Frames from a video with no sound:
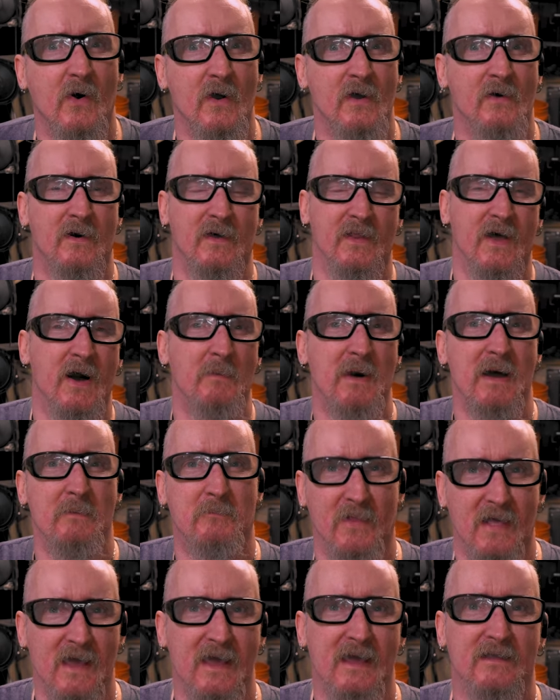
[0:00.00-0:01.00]
oil on all my
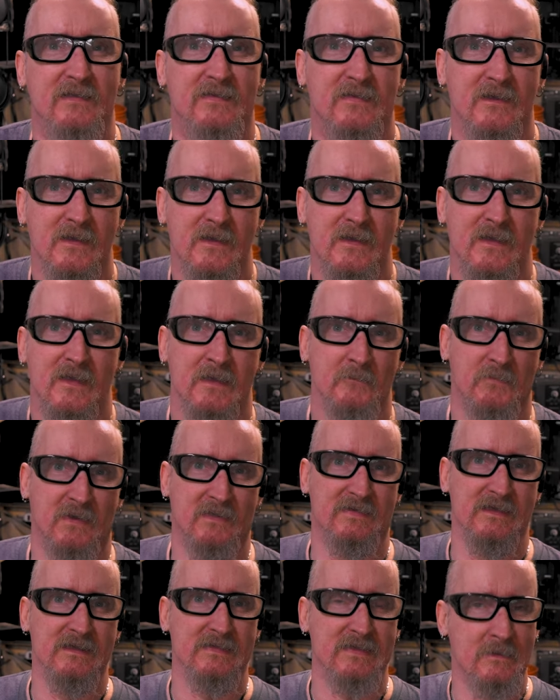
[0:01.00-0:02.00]
blades.
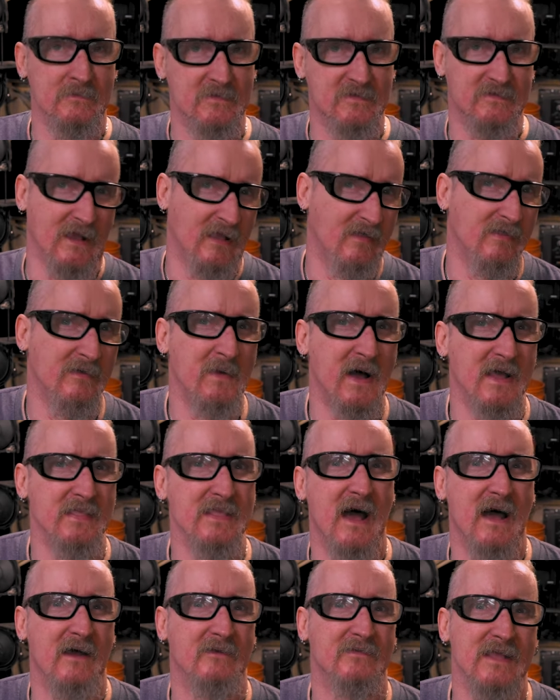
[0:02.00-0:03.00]
But since I'm selling my
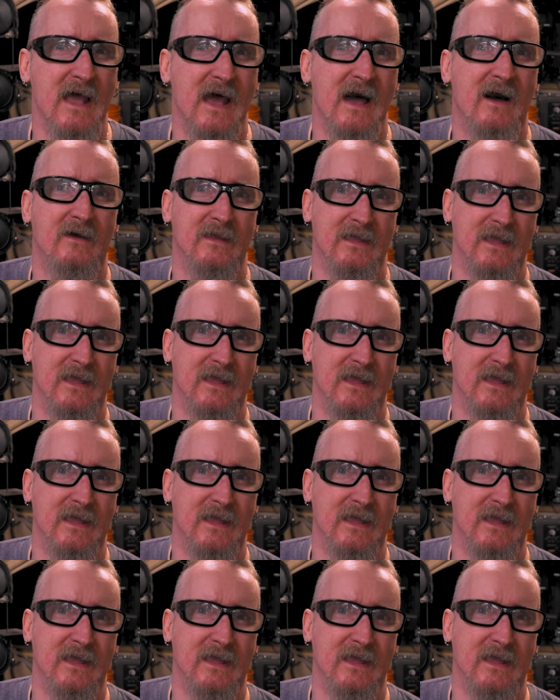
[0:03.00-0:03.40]
knives now,